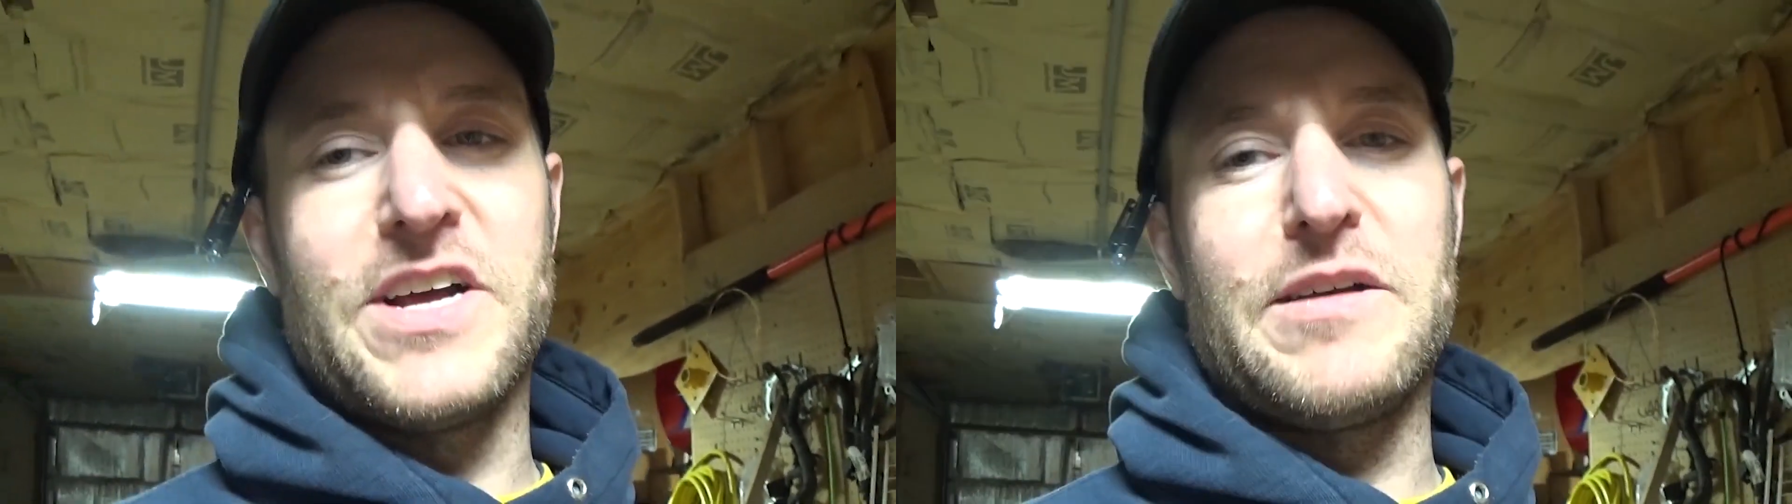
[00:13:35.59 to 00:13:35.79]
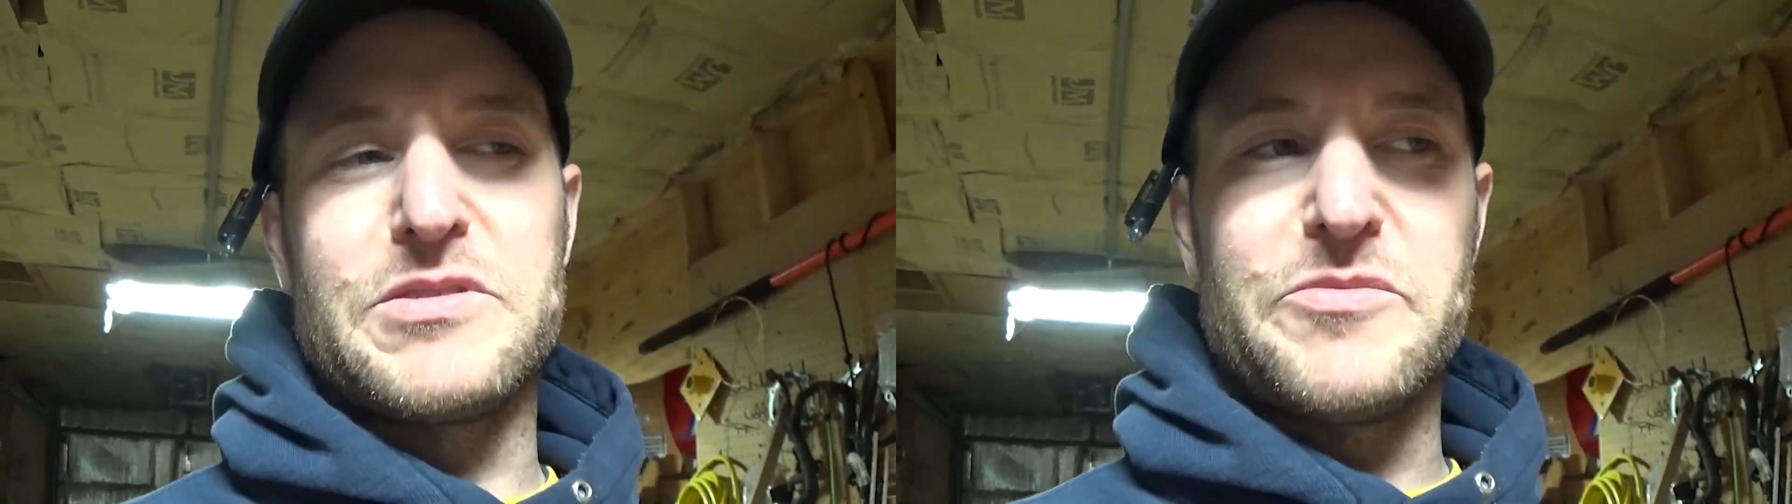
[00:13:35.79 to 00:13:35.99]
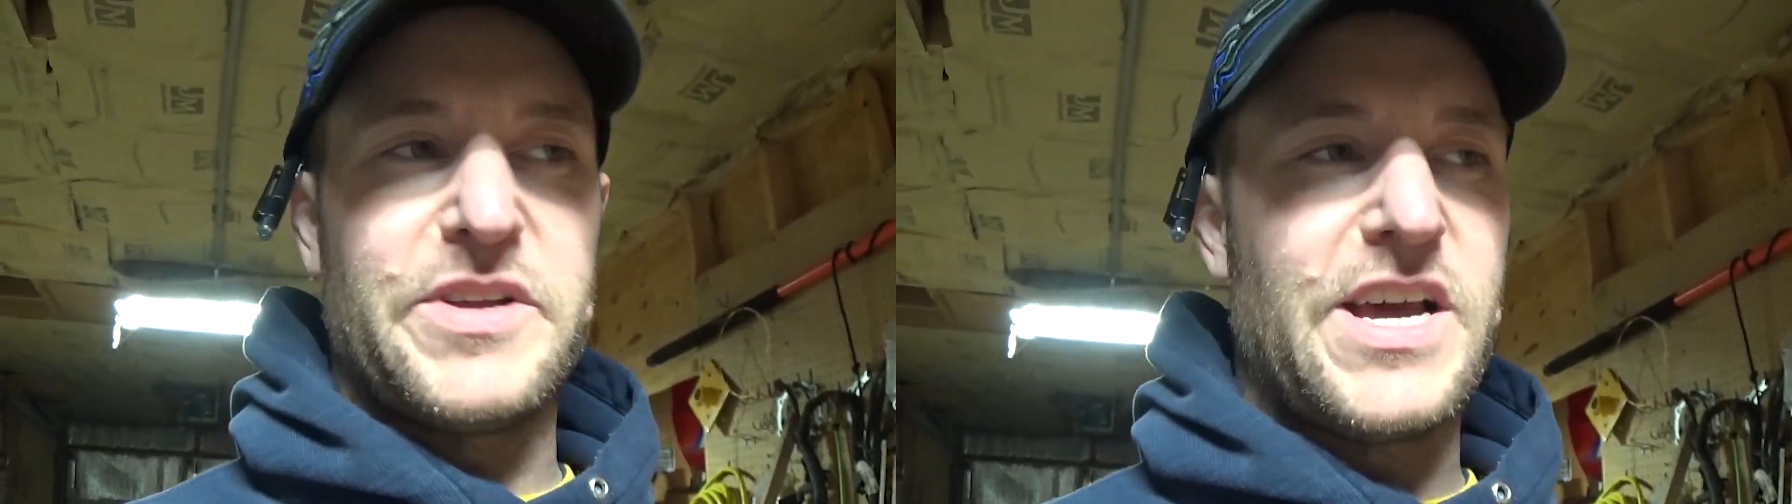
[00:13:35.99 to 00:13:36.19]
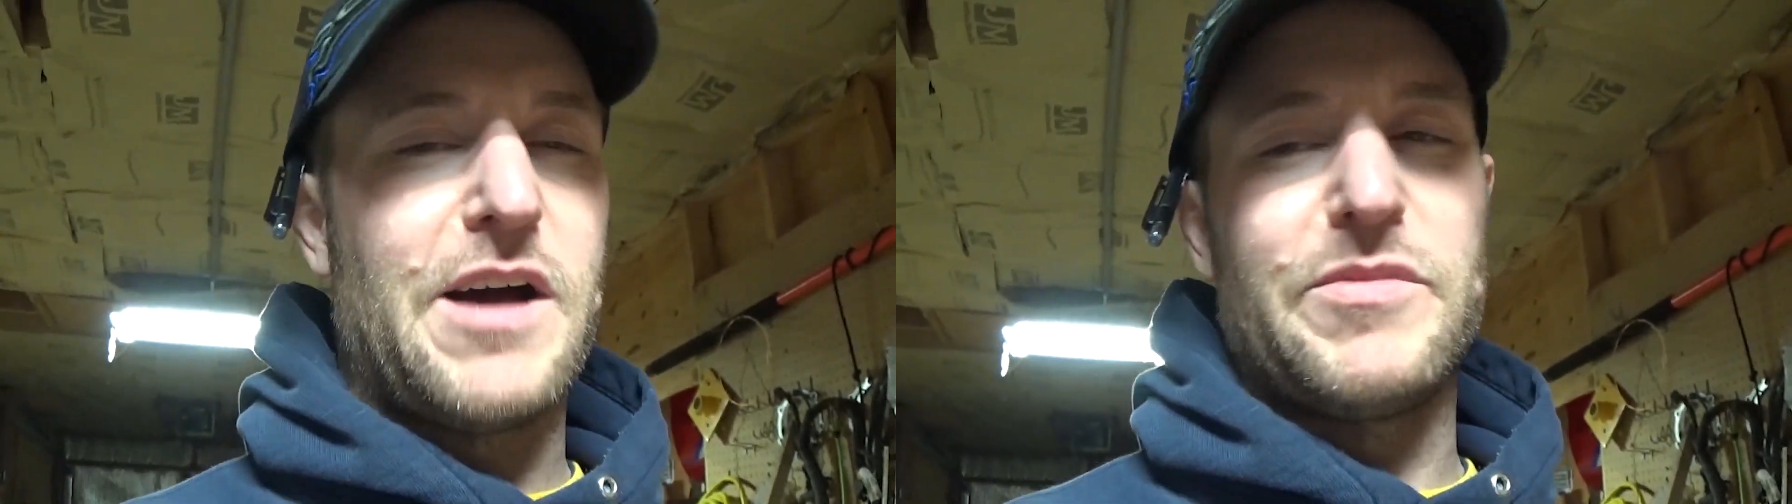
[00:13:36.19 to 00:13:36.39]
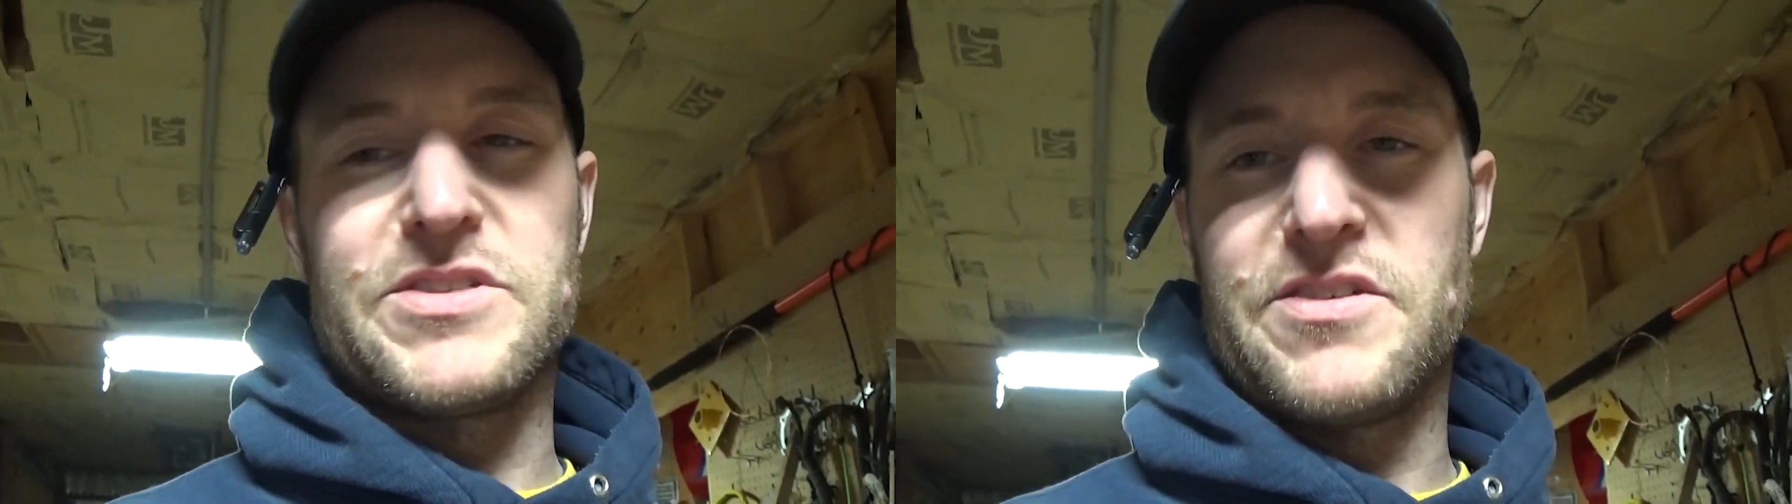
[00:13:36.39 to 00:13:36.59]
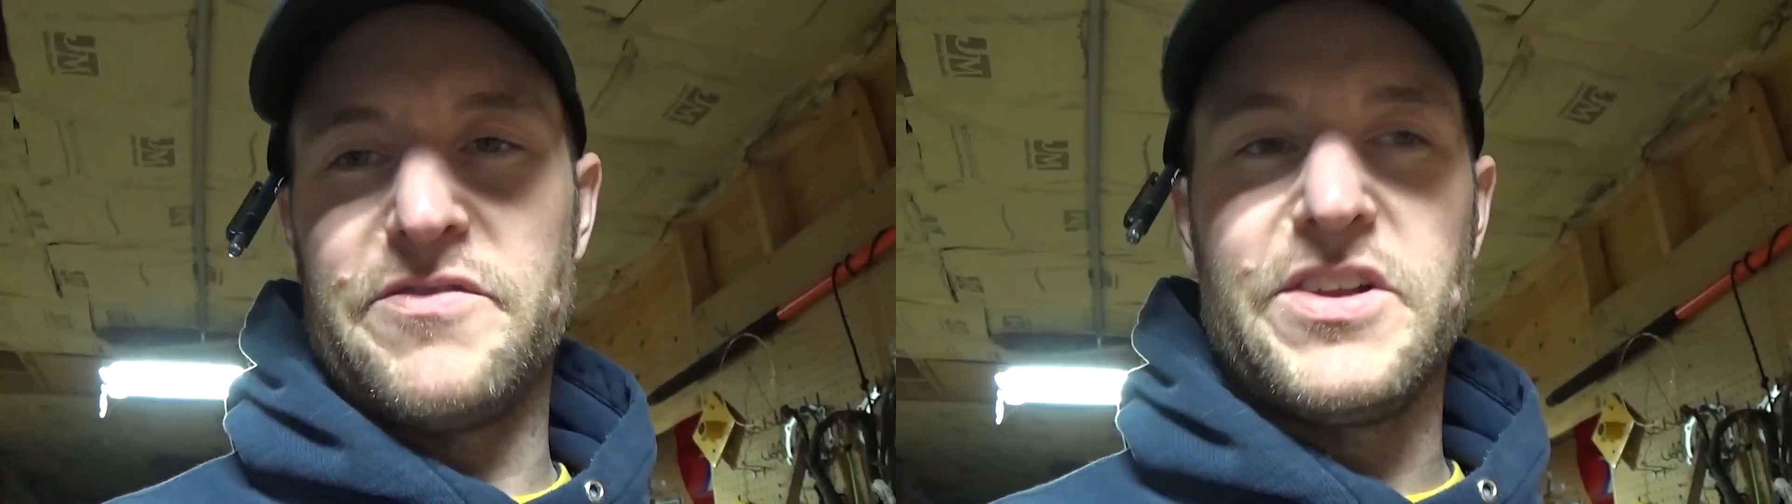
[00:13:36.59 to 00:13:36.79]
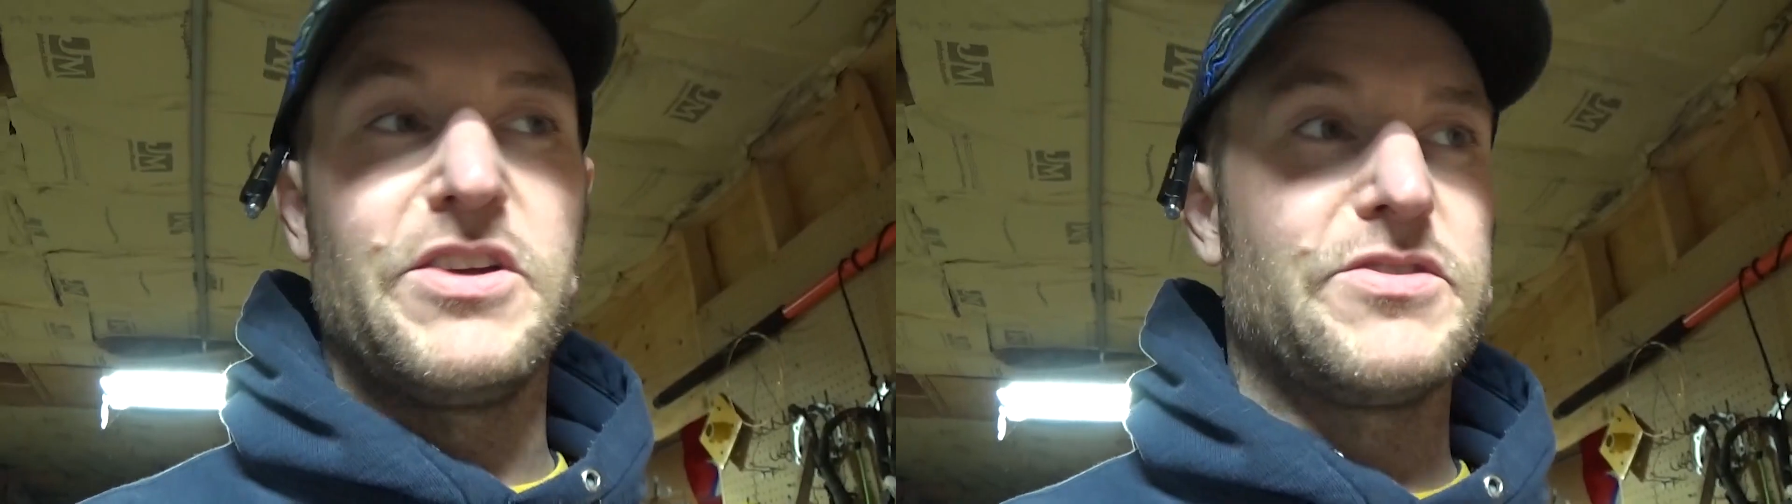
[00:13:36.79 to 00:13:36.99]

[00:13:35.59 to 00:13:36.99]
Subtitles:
time somebody comments on a video,